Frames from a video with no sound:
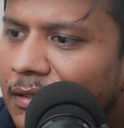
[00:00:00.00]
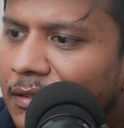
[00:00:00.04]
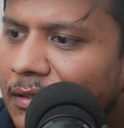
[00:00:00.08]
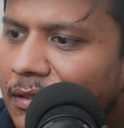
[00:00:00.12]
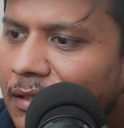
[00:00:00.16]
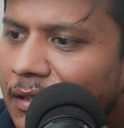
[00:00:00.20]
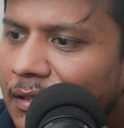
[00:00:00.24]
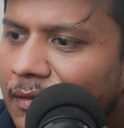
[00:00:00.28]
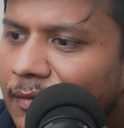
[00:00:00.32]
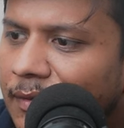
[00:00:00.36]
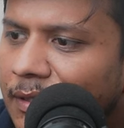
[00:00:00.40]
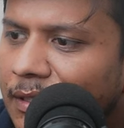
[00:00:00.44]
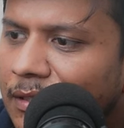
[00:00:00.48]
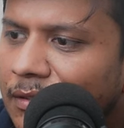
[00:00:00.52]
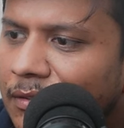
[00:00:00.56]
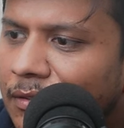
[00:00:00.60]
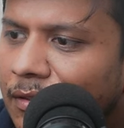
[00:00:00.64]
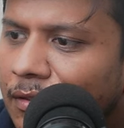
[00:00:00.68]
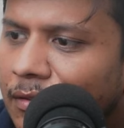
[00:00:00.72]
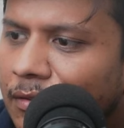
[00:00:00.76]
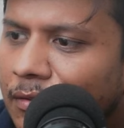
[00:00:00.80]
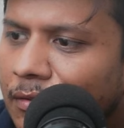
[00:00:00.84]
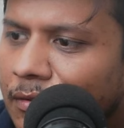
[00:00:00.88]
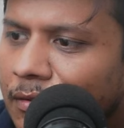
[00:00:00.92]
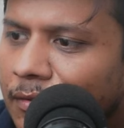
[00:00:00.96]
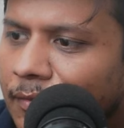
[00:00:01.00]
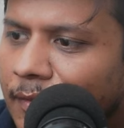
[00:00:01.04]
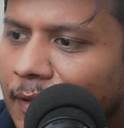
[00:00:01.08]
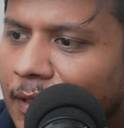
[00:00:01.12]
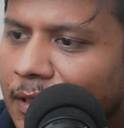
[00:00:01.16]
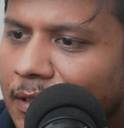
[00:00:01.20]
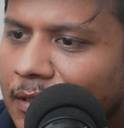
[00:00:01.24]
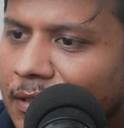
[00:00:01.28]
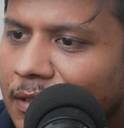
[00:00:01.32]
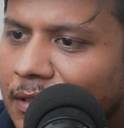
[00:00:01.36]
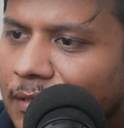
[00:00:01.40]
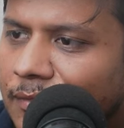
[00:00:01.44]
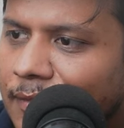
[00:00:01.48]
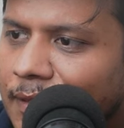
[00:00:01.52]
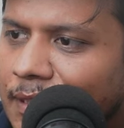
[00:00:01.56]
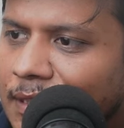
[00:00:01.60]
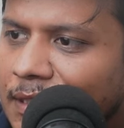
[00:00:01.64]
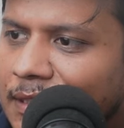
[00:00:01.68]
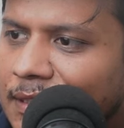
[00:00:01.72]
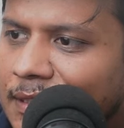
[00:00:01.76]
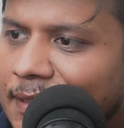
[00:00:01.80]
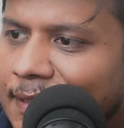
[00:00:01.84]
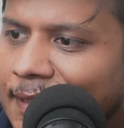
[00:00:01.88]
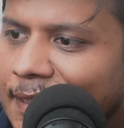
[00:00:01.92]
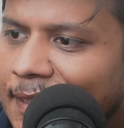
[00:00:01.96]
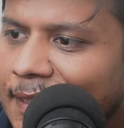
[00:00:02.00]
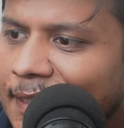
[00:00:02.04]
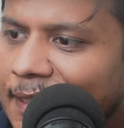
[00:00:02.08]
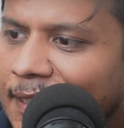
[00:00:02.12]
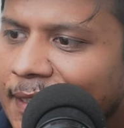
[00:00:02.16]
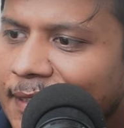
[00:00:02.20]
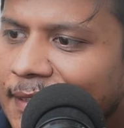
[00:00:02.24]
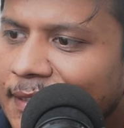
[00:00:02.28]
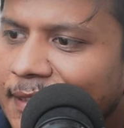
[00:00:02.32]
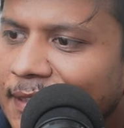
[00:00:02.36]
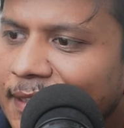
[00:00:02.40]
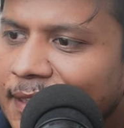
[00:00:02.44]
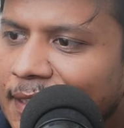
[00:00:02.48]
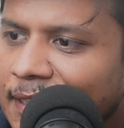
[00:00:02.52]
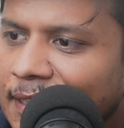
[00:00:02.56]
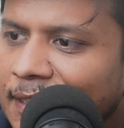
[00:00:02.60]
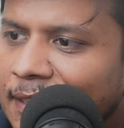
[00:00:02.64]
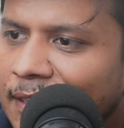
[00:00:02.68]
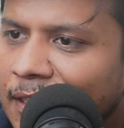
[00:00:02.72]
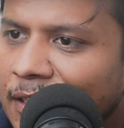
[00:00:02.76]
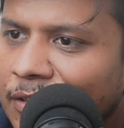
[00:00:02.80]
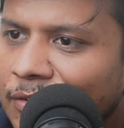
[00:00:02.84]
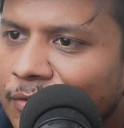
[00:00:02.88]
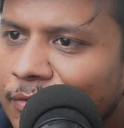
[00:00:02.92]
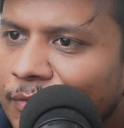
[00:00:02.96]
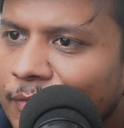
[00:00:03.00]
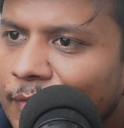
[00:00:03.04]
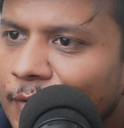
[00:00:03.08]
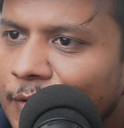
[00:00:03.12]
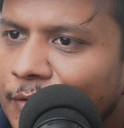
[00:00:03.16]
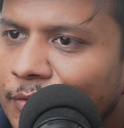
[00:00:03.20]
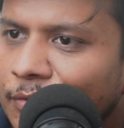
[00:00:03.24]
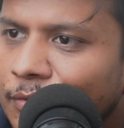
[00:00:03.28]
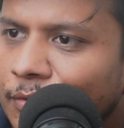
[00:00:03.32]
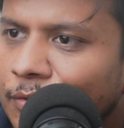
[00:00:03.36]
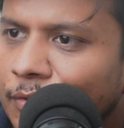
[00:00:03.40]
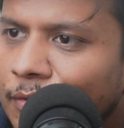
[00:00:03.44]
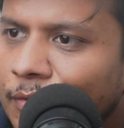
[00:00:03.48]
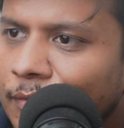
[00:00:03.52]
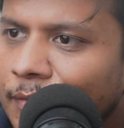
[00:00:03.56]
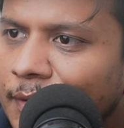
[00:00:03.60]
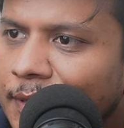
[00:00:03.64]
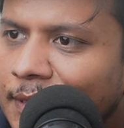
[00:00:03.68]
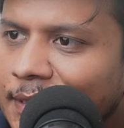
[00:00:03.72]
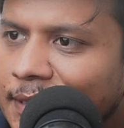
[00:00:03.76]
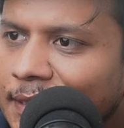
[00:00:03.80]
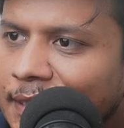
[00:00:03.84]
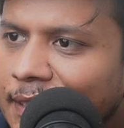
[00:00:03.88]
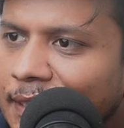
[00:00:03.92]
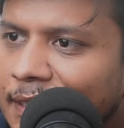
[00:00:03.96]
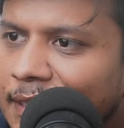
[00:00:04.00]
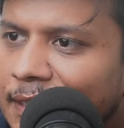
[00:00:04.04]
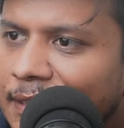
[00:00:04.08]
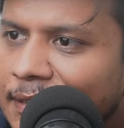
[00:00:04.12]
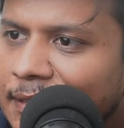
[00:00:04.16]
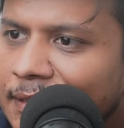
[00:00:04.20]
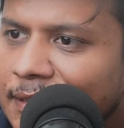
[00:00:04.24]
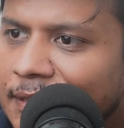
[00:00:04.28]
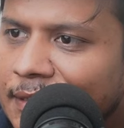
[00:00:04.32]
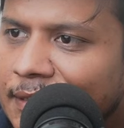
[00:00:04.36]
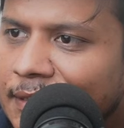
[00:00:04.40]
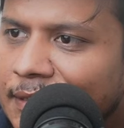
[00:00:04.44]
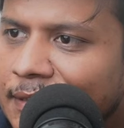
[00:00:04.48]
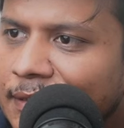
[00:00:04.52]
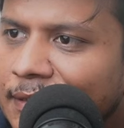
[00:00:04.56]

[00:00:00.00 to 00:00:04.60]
This one is not good one. This one is CL19, and I don't want to go with CL19.